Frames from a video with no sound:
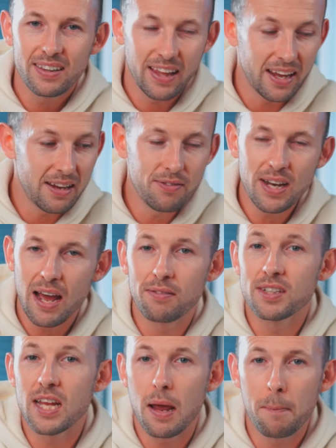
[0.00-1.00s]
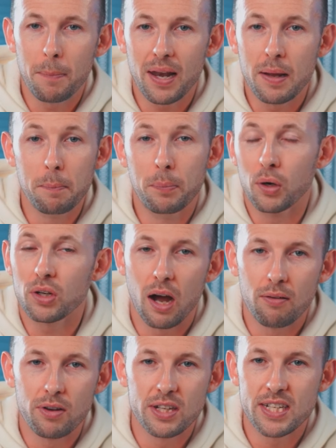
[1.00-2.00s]
They even have template book
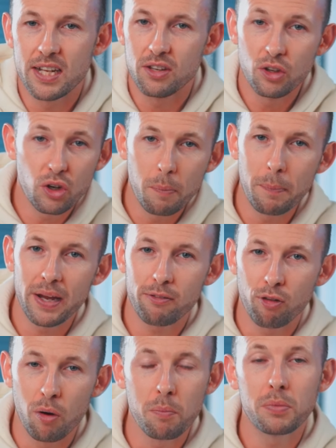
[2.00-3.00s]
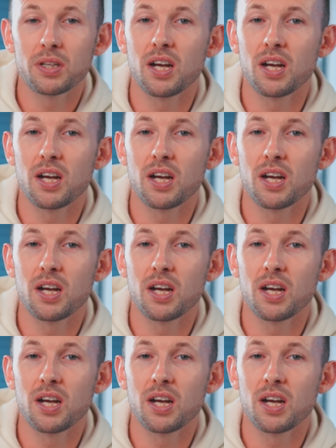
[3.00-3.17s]
covers that you can pick from,